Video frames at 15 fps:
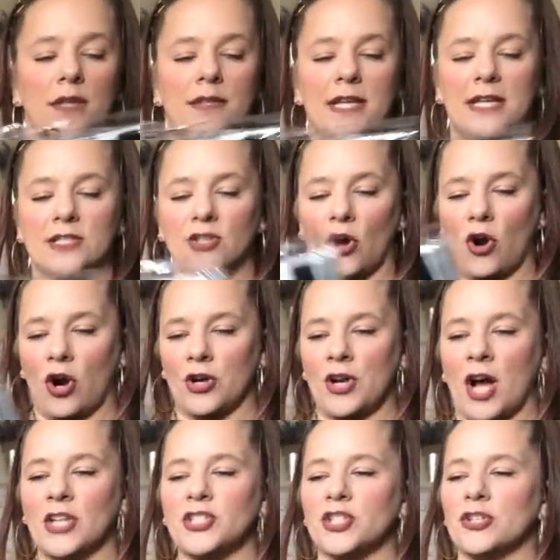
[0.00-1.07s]
These are
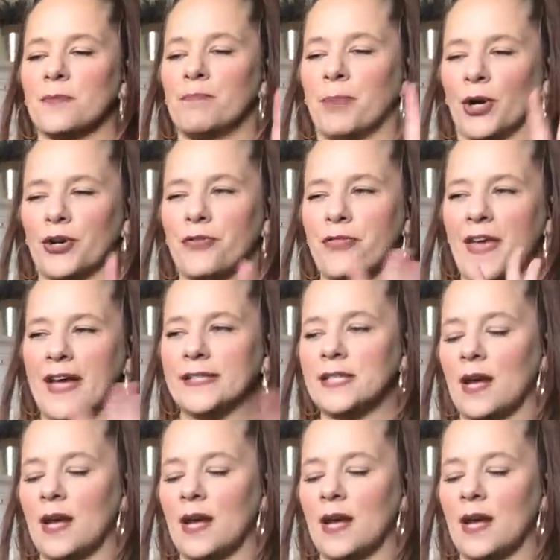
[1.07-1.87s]
not your birthday